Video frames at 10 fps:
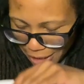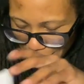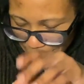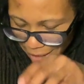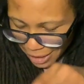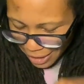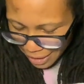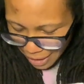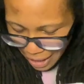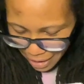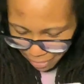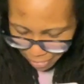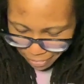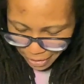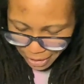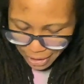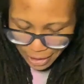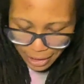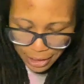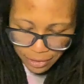not. I never finished
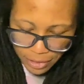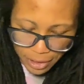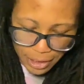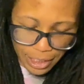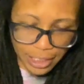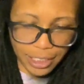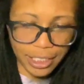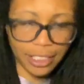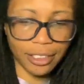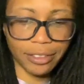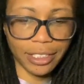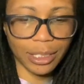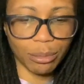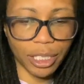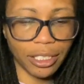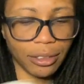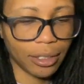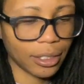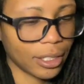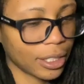this. This feels like a disservice to my youth.